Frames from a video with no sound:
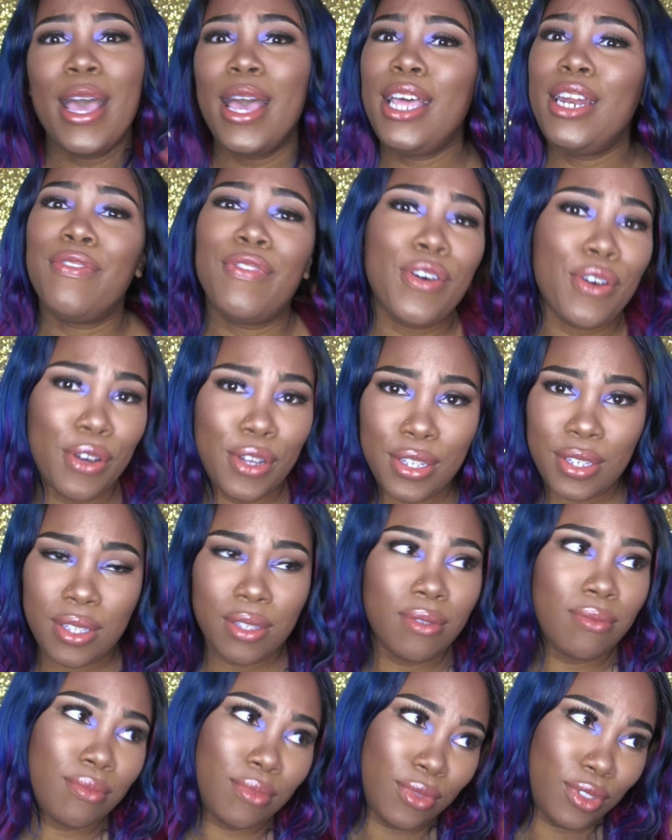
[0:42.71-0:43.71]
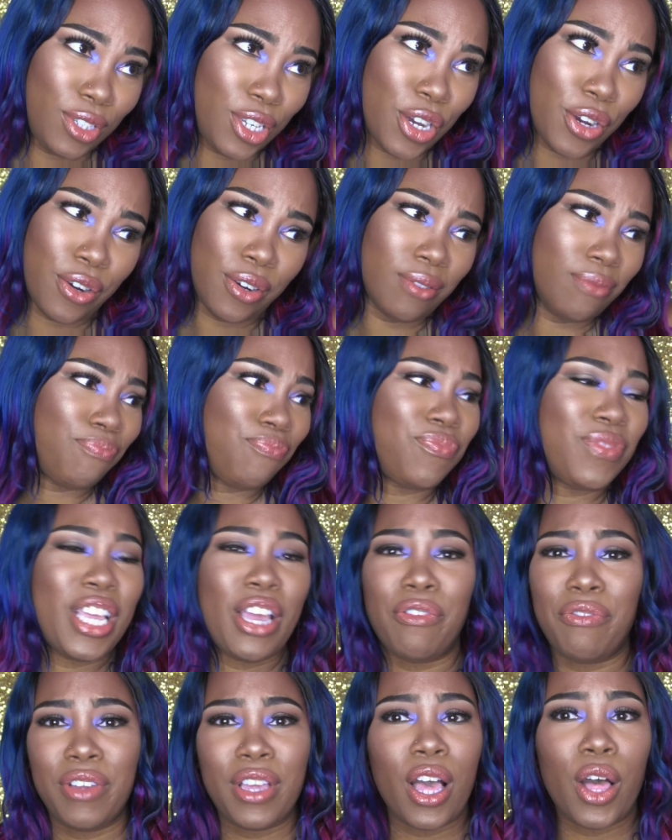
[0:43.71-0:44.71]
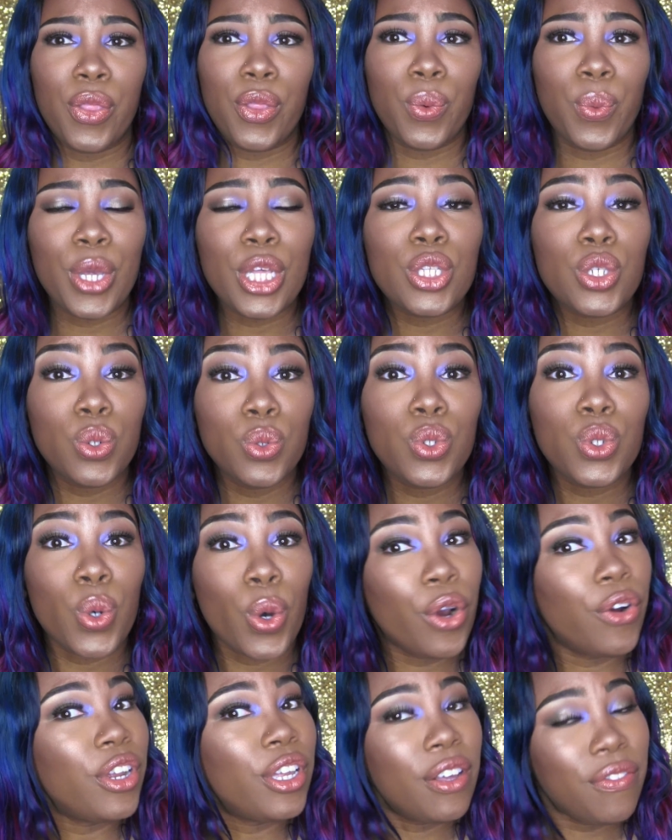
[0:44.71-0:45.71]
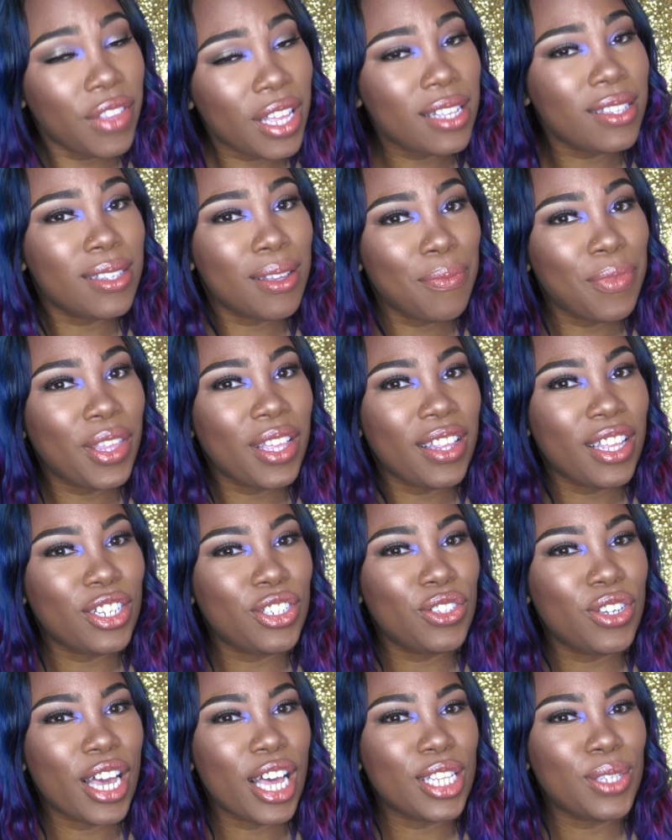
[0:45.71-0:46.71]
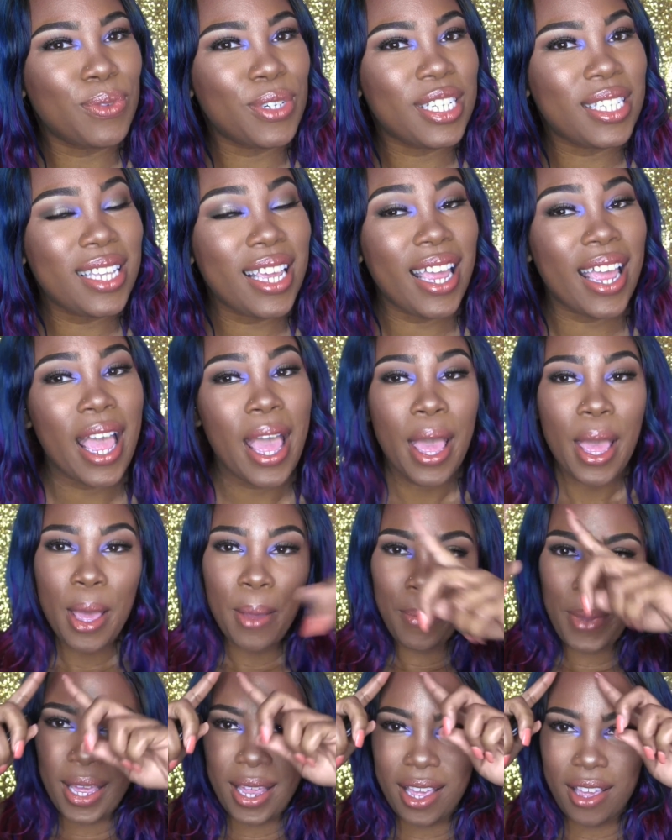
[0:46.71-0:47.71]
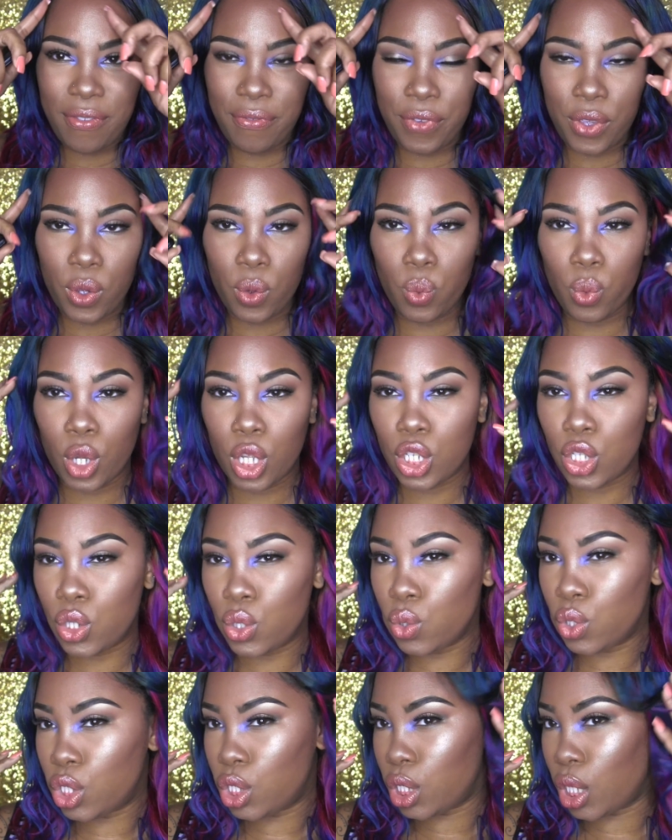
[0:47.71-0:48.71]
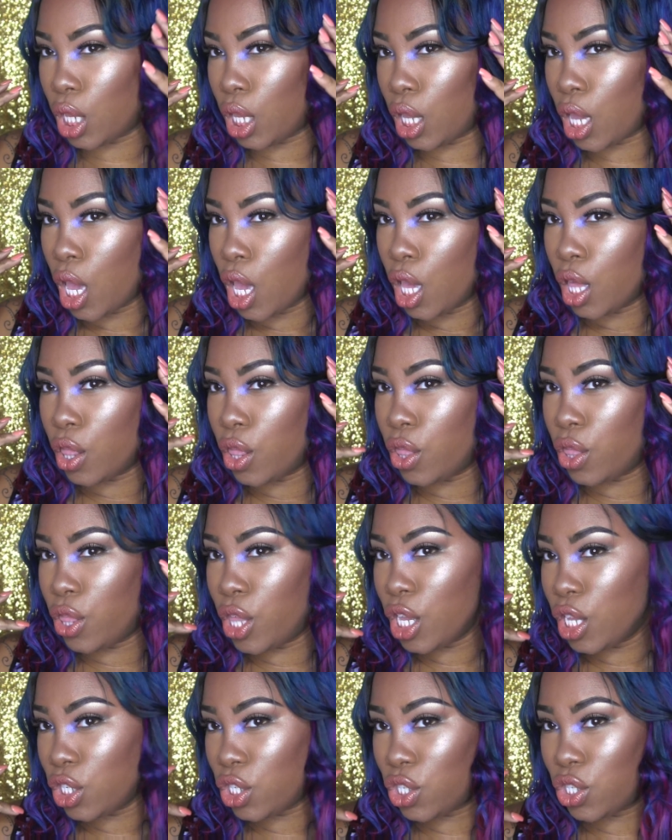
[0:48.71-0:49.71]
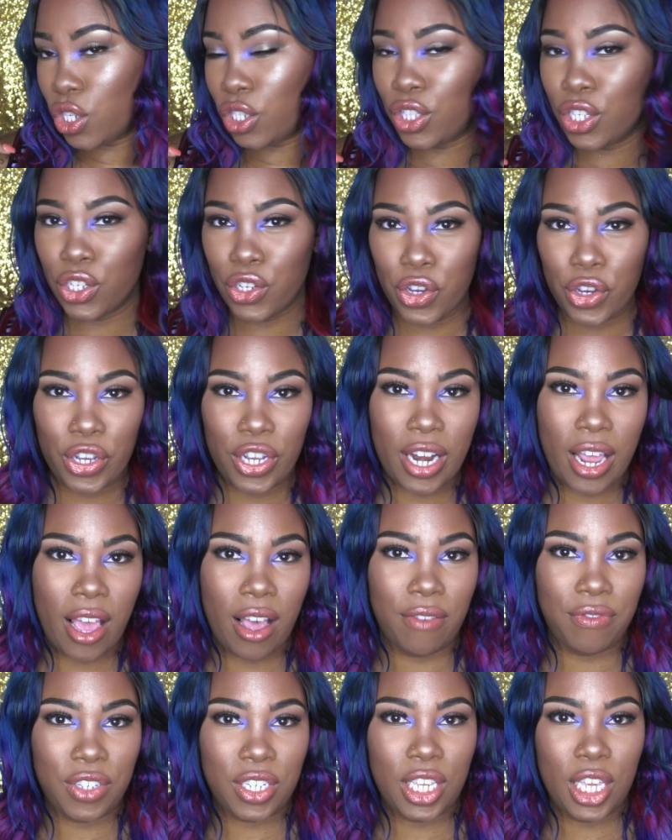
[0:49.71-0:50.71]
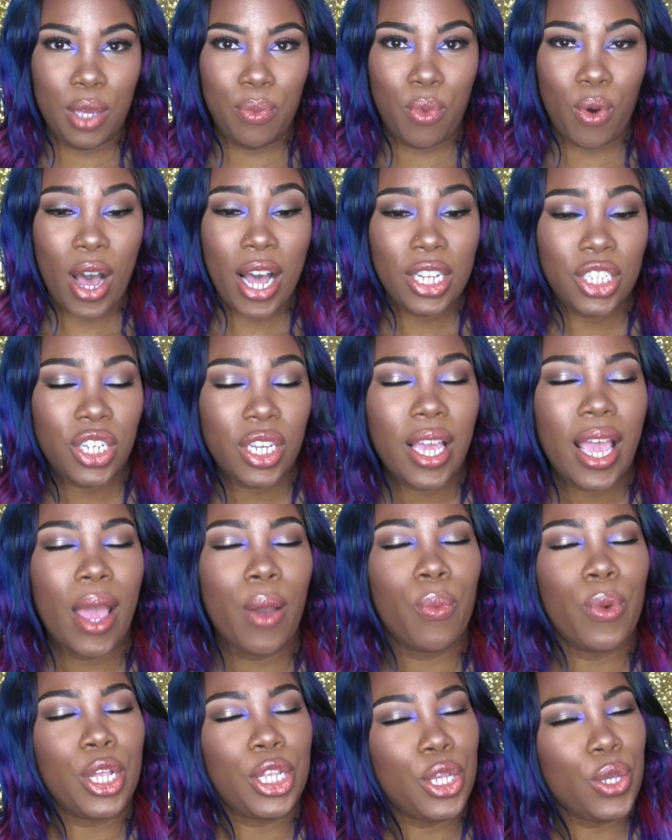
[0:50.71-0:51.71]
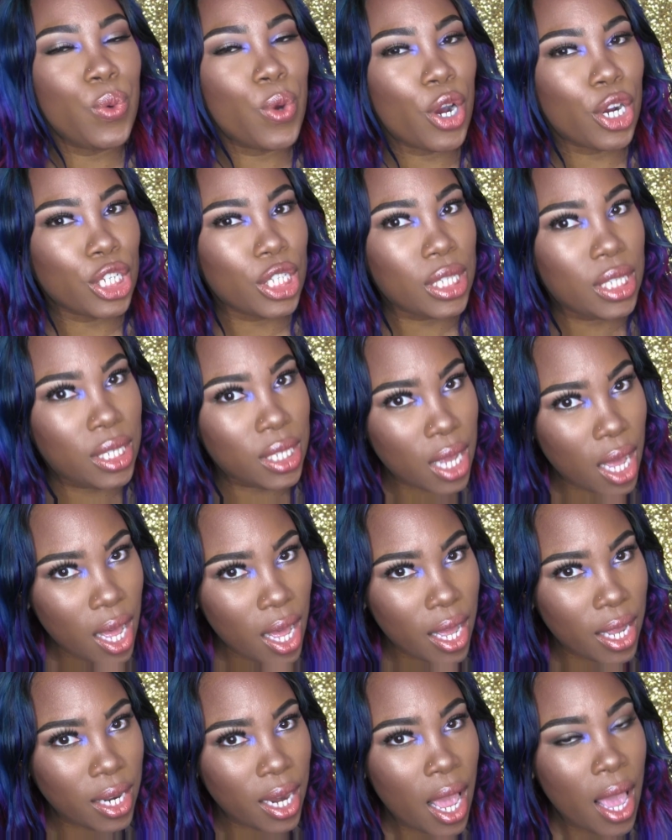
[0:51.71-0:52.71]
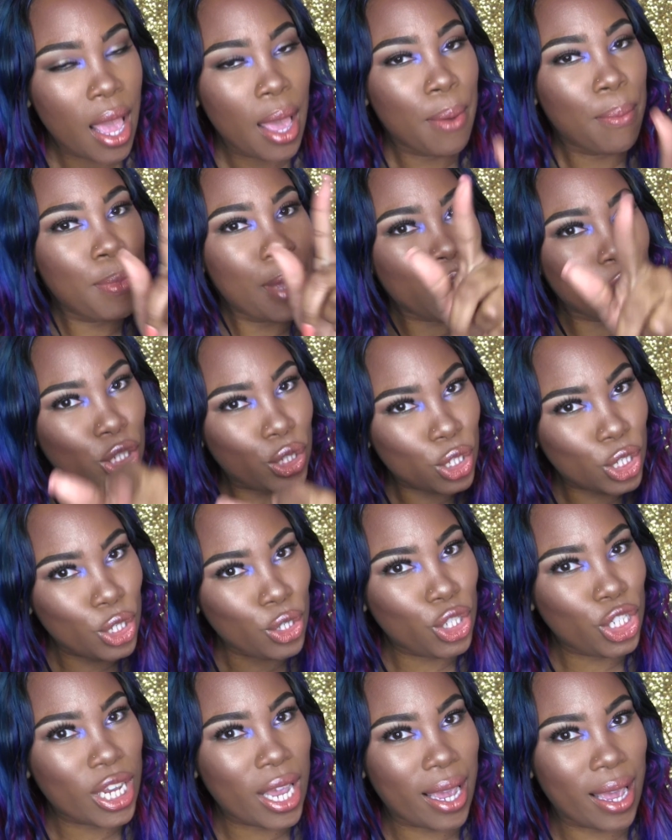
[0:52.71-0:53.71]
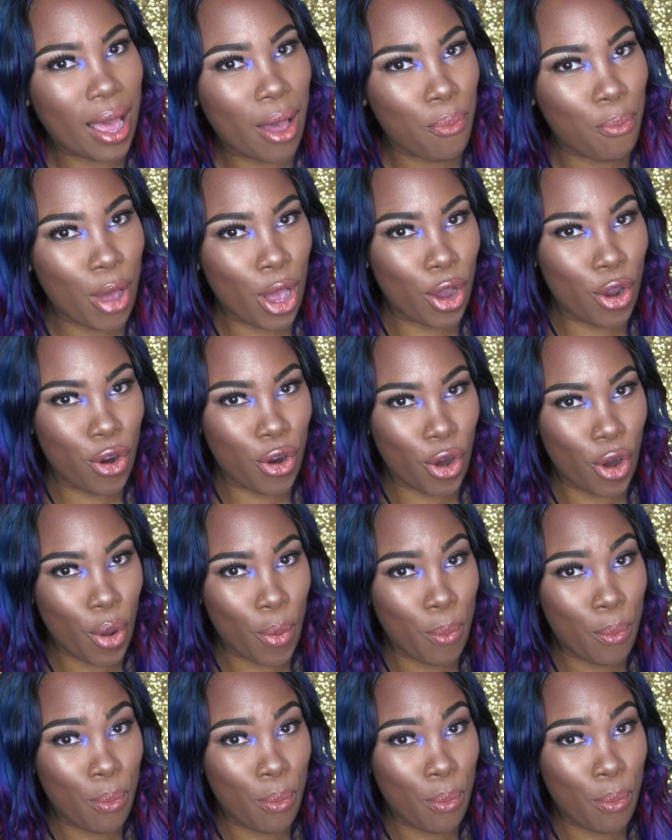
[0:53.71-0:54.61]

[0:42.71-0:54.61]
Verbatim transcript: And of course, your every other week tutorial if that's something that you guys want to see but if you want to see this look then you're gonna have to keep watching and when you are done make sure you check out my girl